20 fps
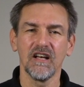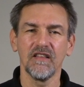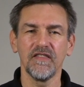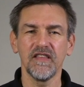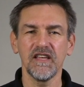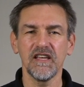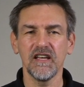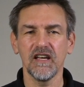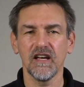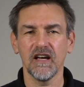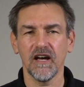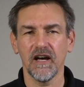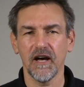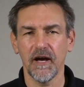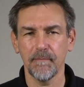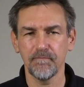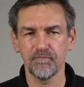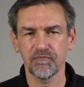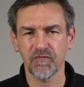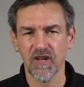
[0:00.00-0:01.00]
the
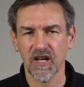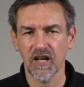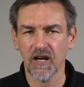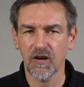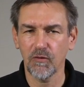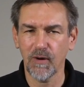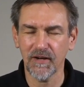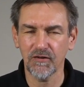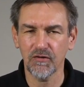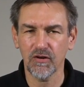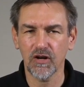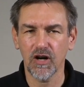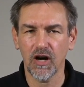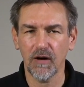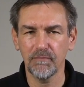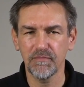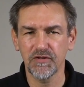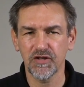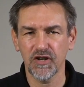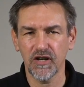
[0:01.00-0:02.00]

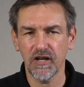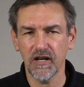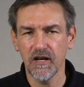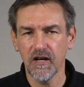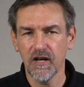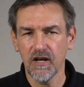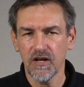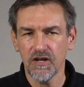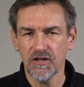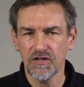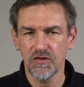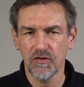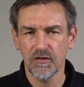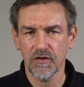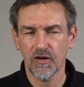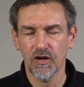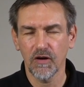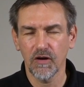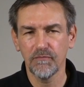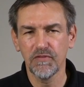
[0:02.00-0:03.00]
quadrocopter to the
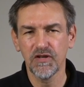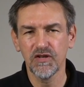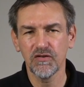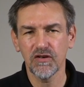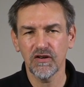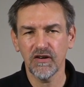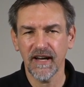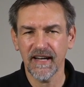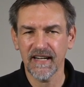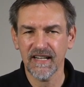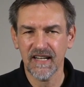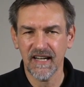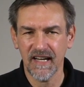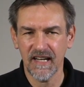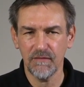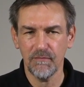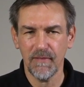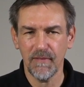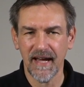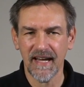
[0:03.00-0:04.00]
computer and
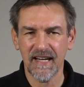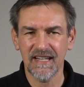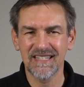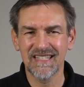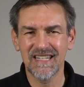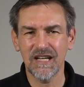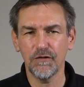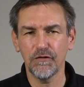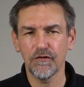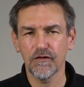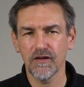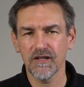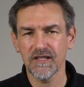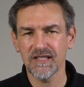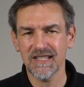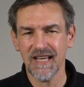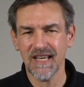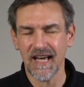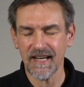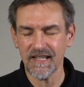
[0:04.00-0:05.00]
can make different
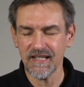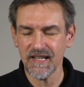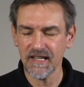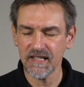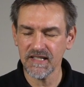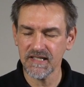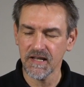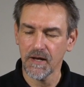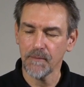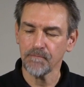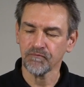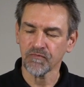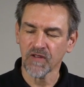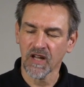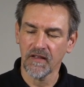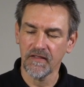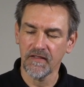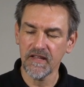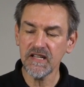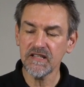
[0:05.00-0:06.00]
settings.
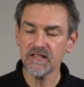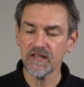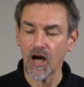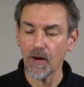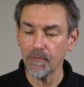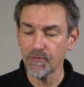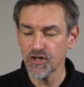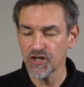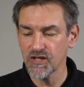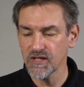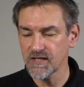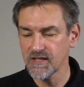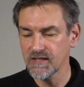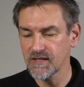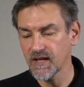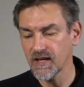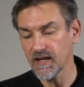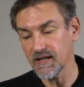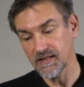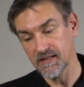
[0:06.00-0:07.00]
This option
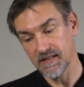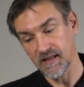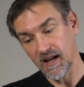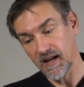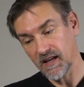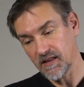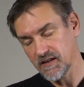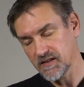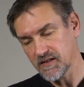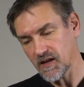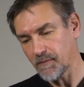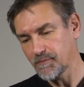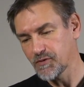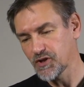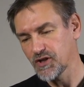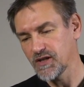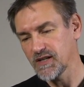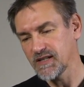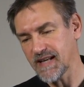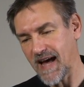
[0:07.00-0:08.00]
is
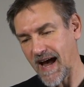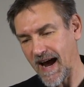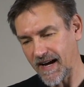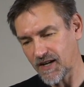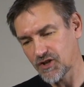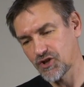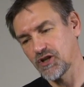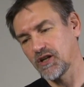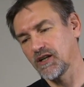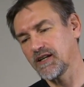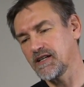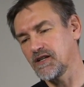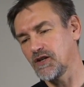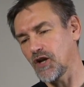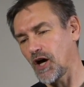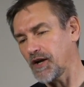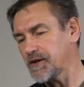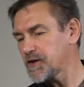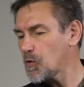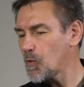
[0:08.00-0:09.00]
actually
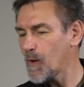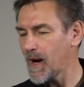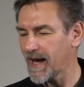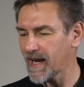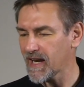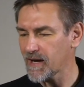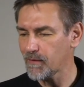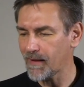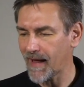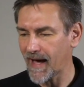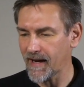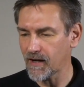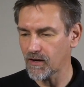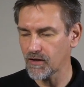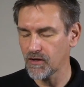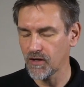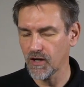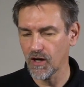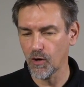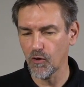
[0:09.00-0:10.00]
not available. I
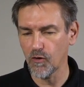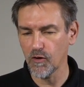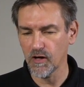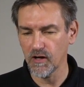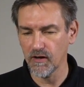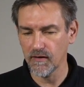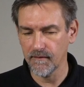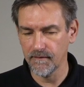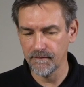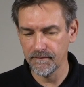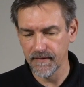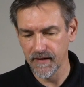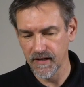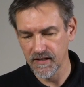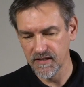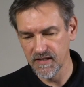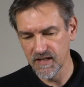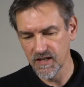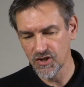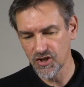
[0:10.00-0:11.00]
don't know if
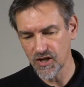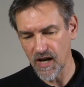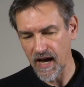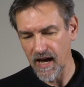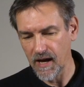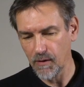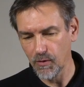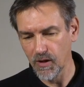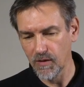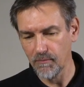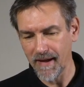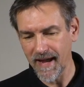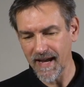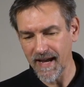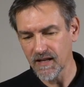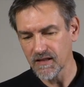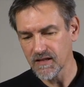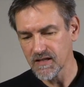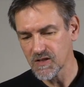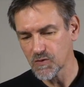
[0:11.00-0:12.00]
DJI will
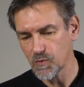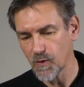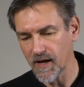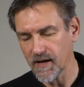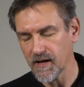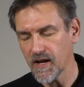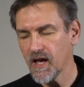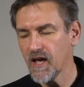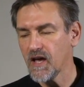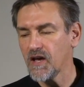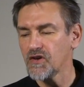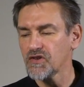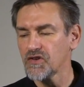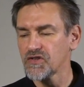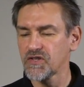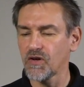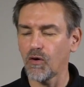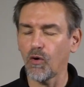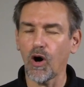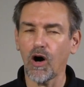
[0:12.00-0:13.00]
make this one.
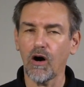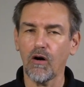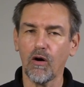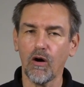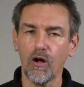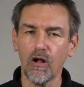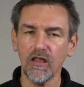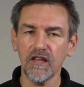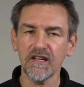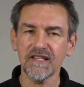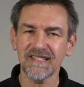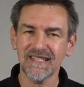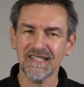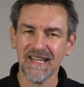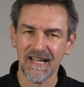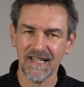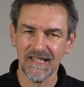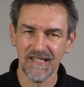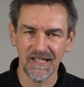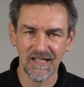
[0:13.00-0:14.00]
So all the
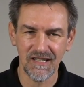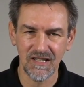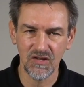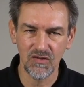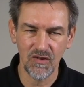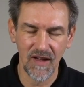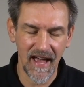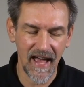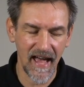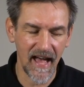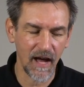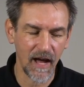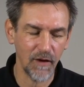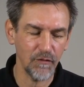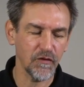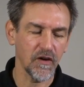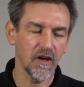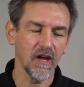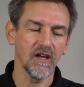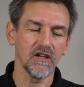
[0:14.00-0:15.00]
settings you
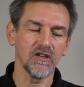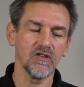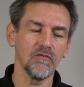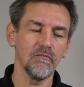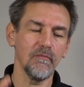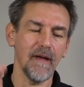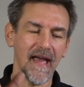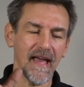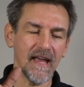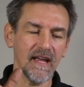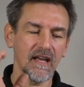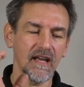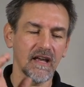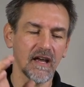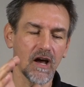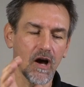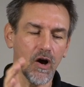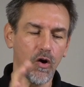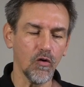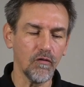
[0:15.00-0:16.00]
have, you make
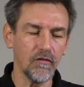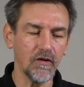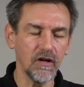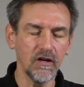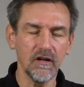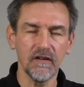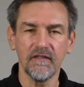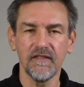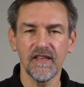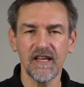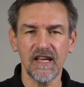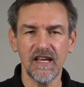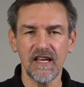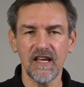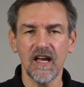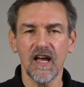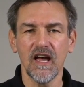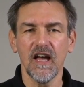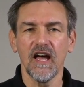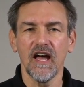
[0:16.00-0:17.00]
over
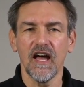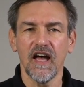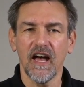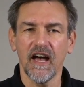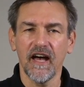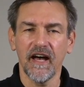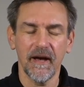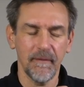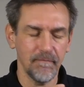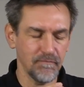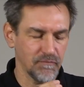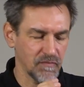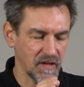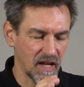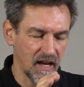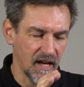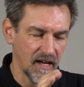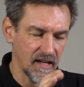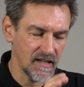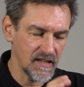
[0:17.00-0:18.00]
the
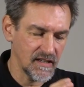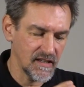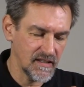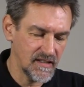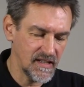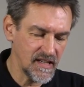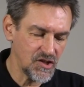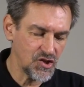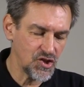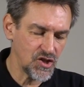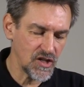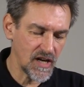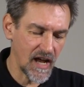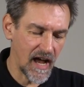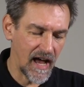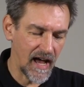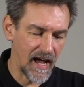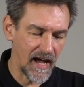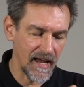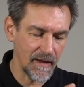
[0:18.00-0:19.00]

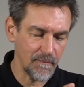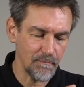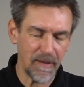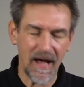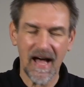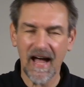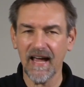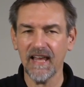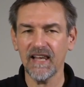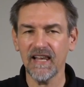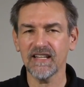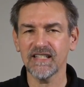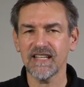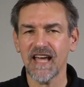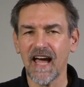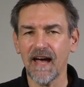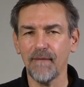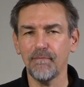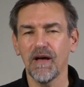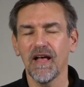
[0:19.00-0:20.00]
DJI Pilot
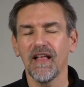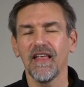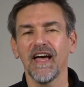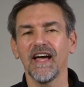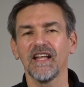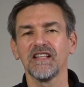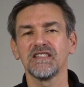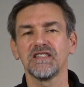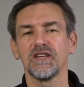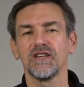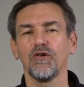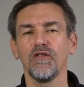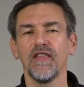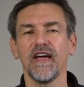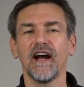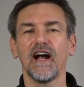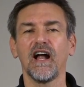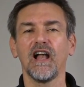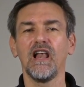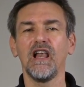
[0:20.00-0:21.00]
app, and so
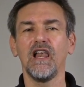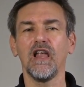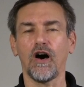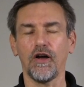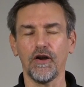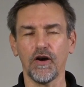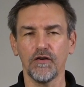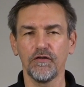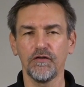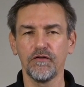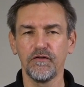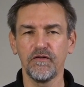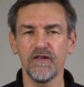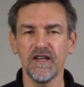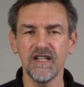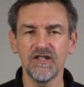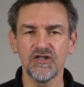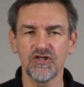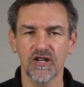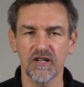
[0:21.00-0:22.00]
there are a lot of
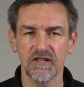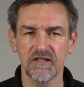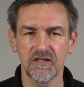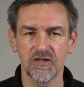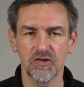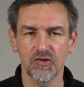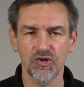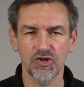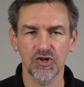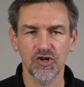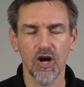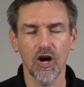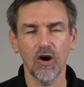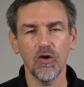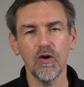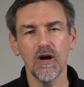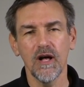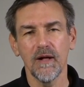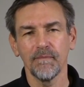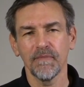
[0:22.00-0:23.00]
features to
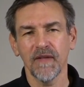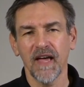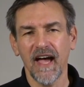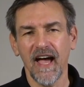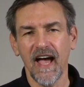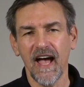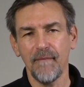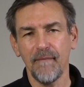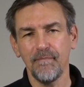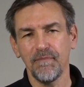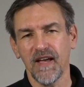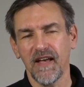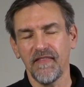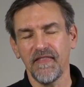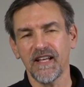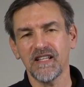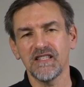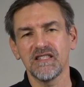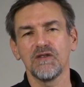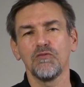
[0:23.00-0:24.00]
show, and
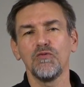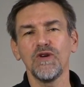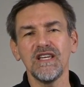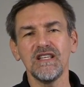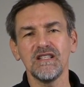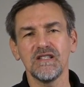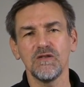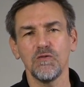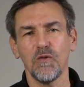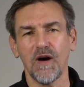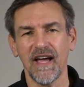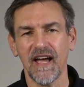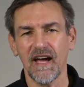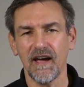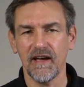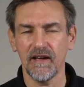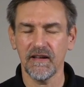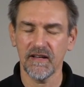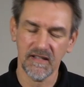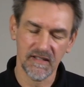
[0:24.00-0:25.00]
that's the reason why
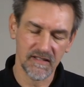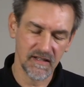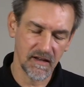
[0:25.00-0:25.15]
I